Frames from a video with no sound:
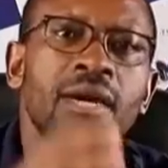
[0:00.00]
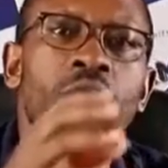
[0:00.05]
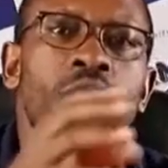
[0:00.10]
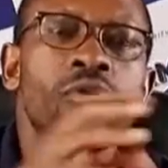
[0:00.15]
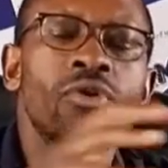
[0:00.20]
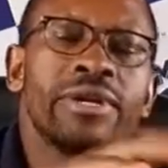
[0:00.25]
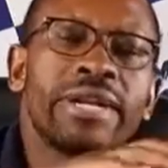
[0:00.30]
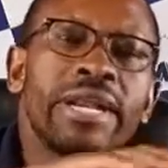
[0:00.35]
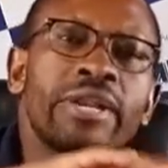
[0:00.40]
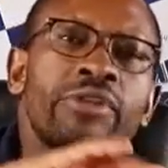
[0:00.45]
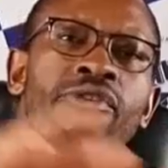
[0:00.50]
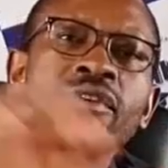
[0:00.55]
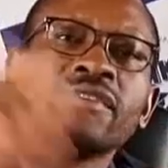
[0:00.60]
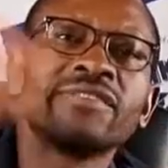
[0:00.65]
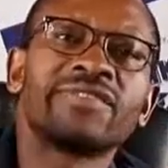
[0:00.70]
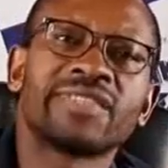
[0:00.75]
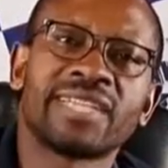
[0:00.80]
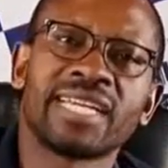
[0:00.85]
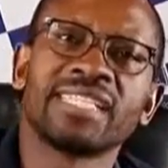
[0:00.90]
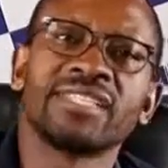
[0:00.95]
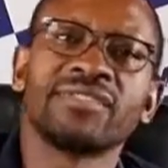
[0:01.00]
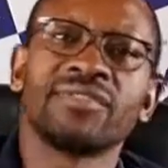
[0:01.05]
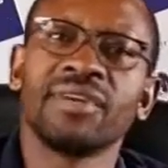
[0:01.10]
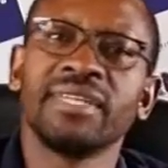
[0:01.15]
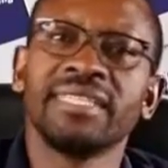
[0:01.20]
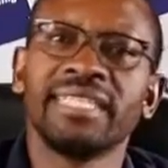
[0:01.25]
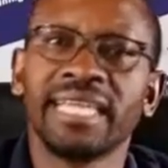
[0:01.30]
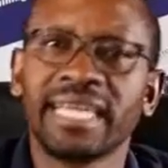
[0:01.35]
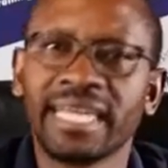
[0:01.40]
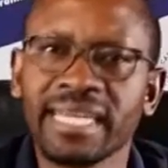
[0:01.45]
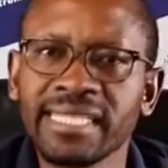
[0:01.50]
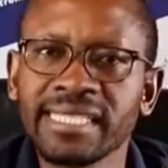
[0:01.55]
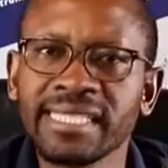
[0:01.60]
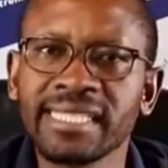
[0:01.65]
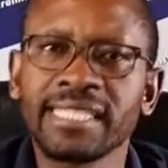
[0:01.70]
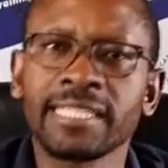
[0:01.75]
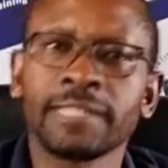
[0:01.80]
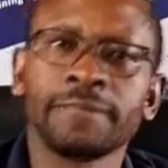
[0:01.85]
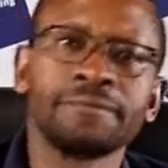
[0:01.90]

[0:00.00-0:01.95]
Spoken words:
already you have transferred the risk